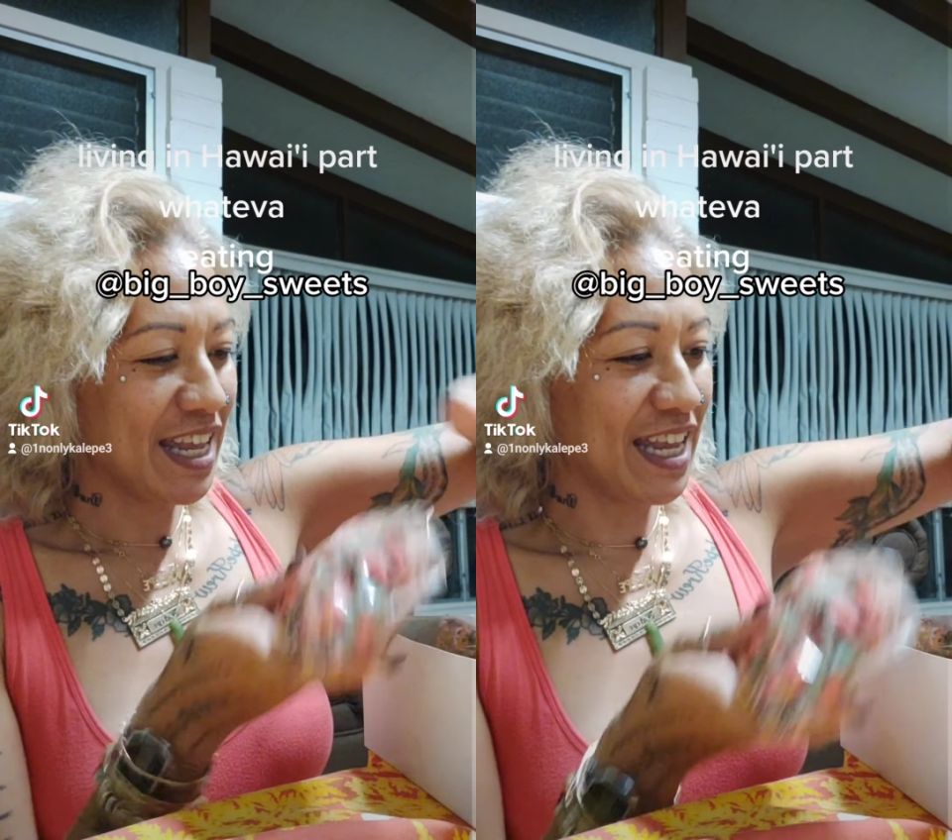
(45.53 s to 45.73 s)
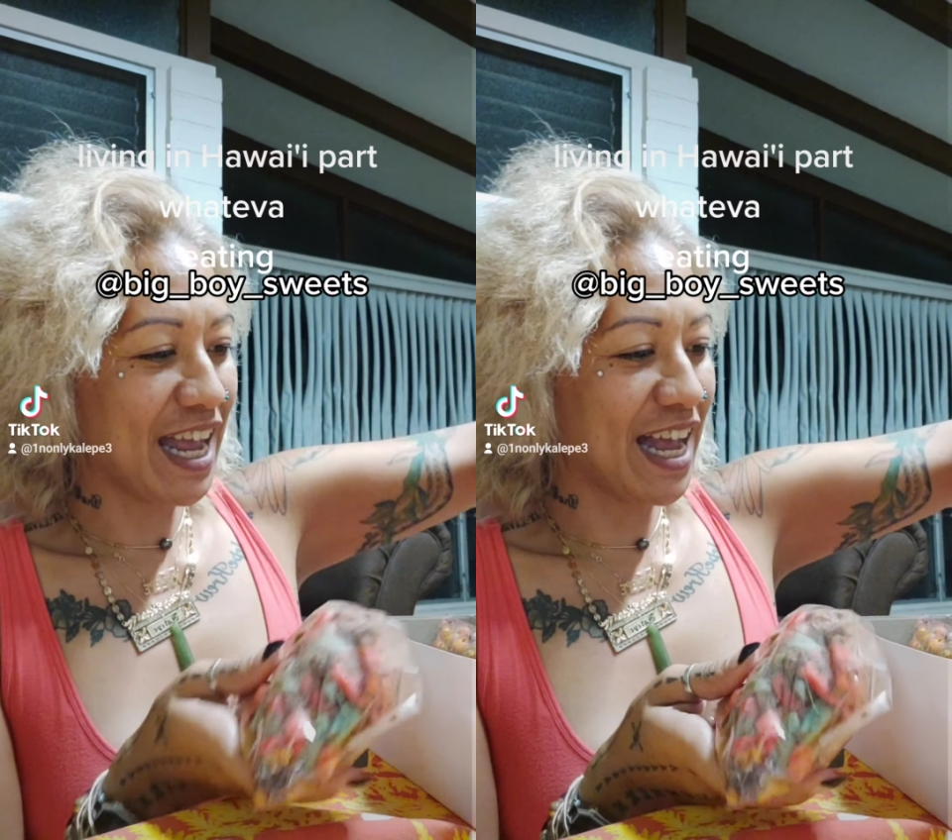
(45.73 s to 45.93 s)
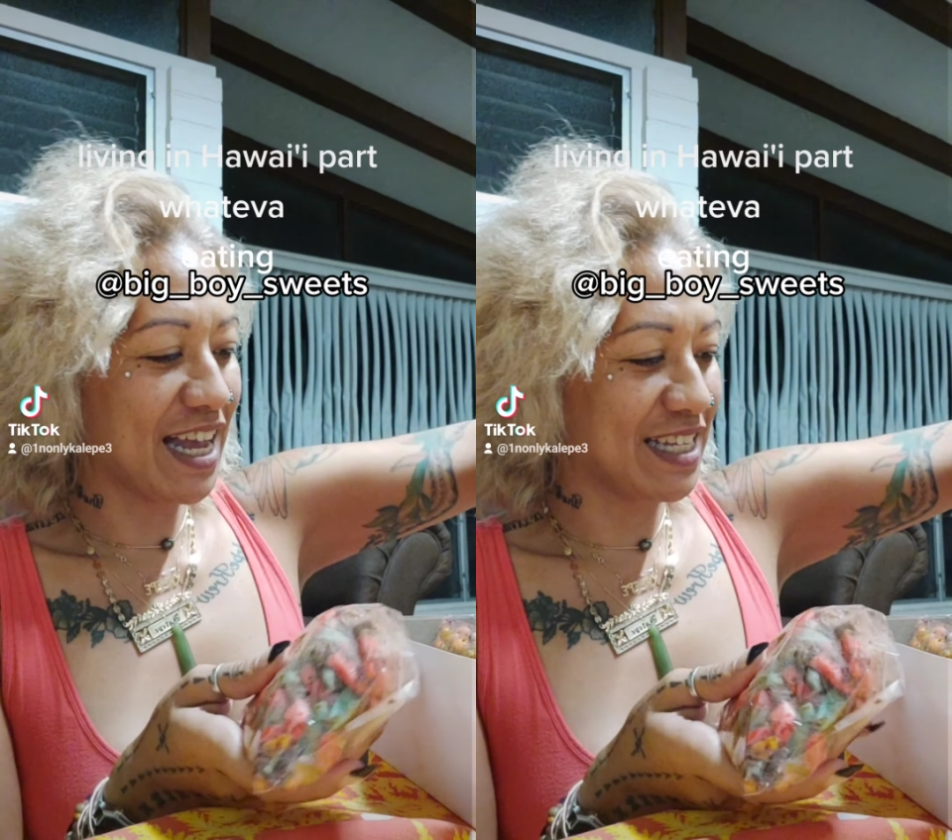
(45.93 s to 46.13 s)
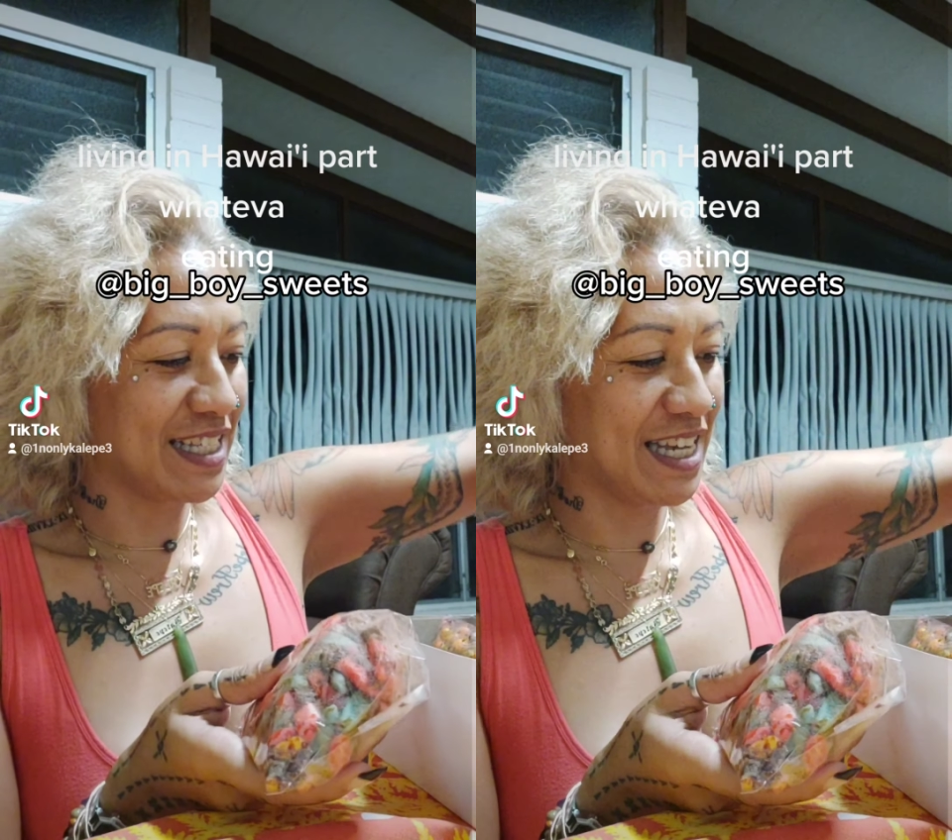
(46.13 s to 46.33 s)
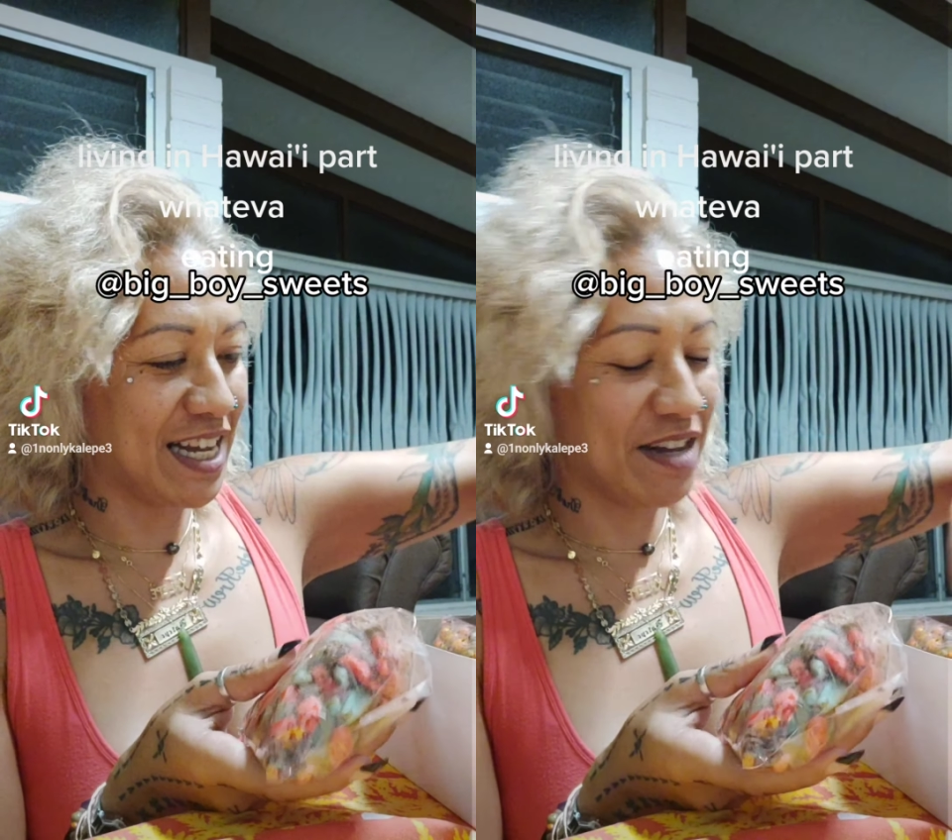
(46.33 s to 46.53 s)
He has
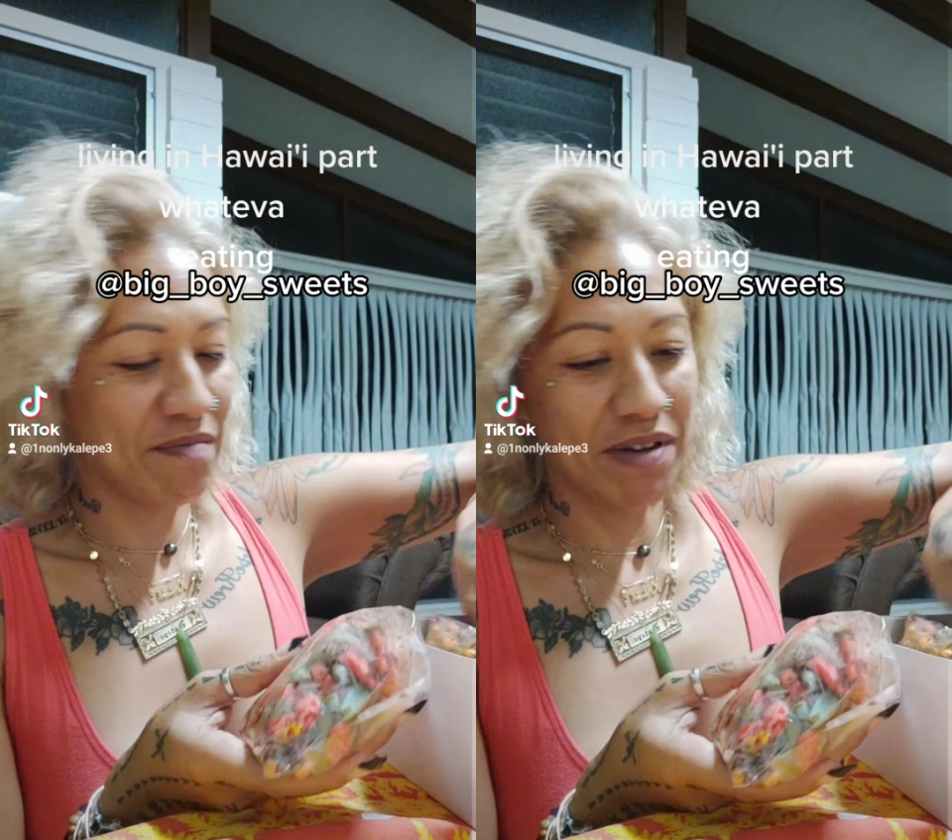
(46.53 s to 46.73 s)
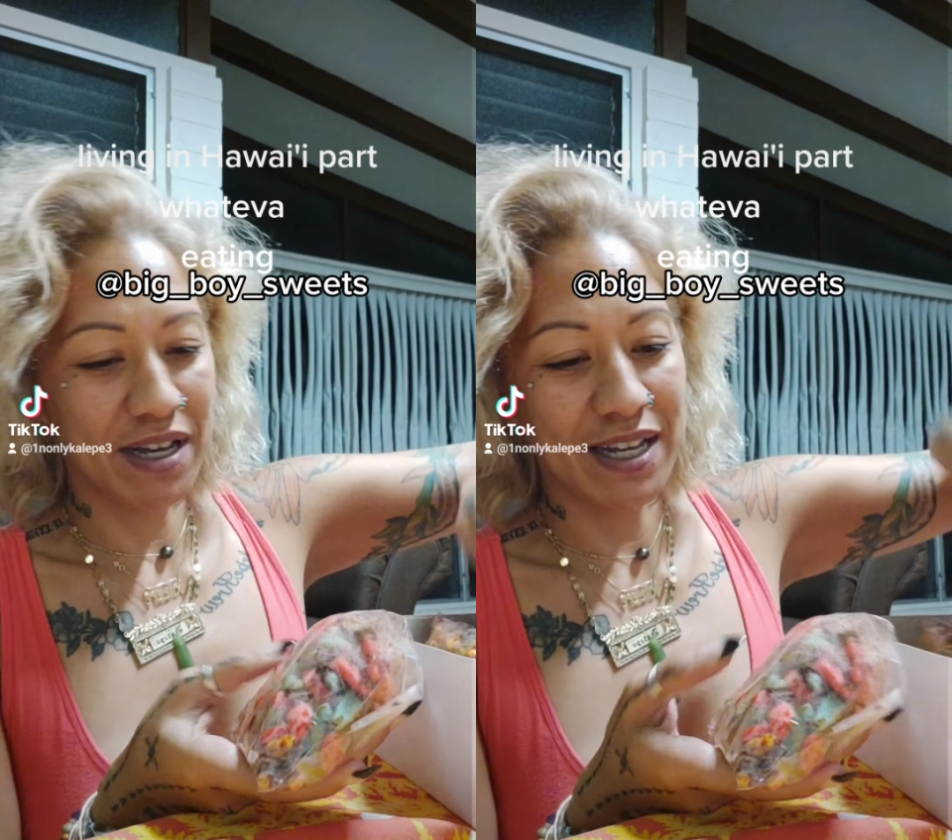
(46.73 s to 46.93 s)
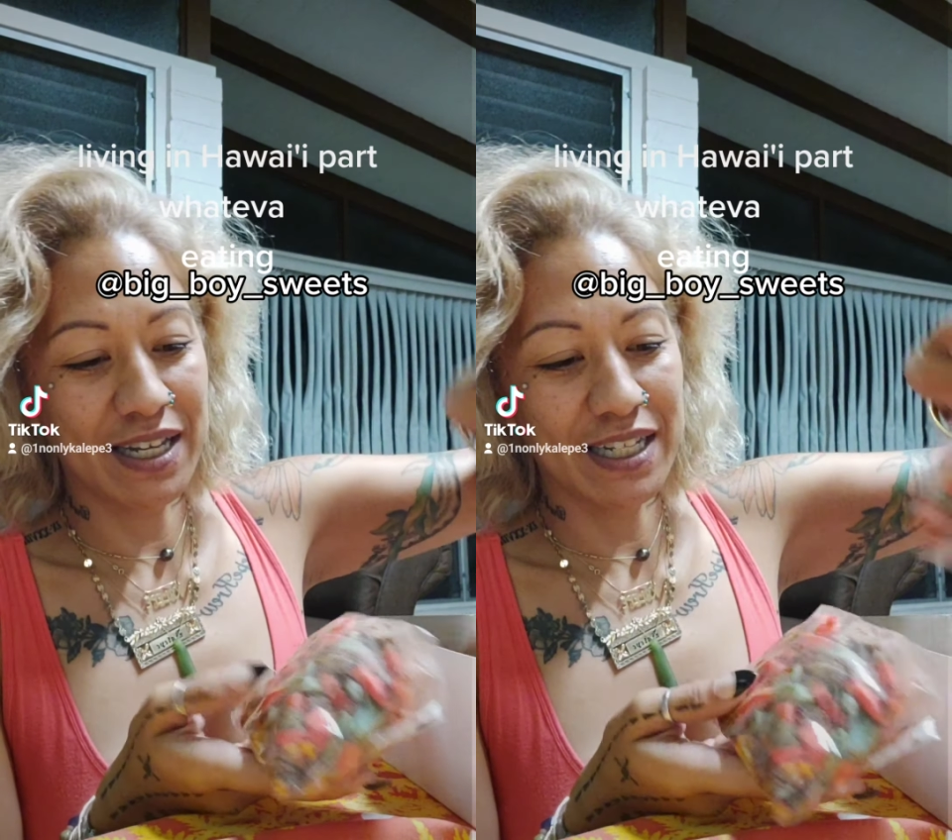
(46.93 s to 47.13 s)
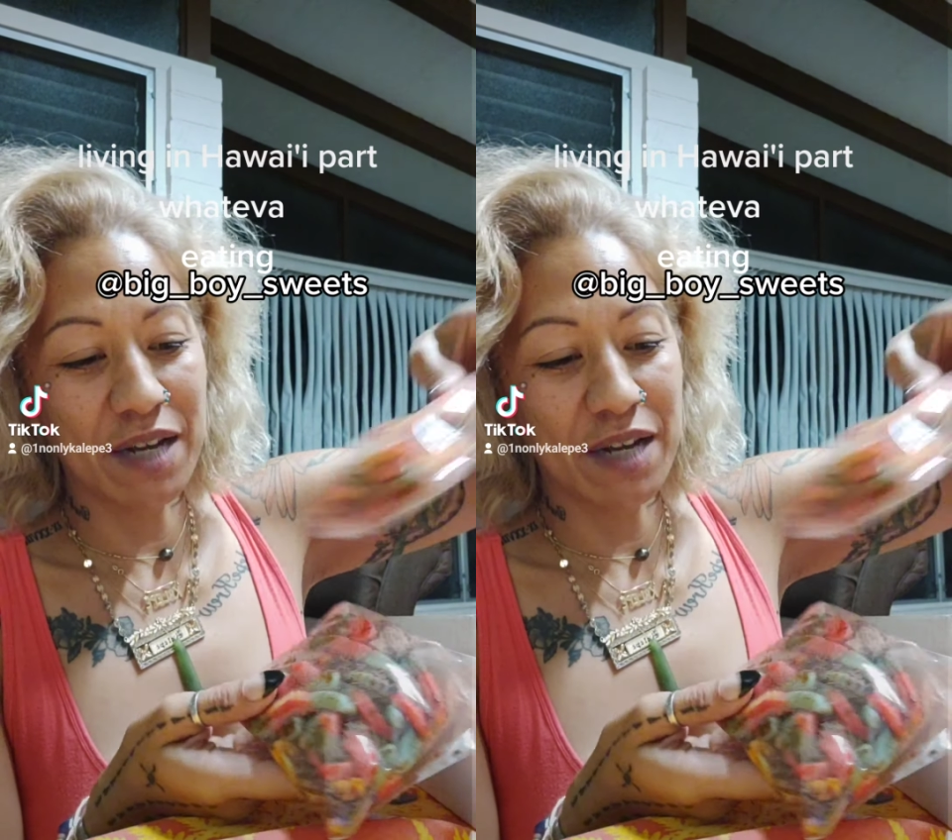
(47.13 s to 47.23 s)
um,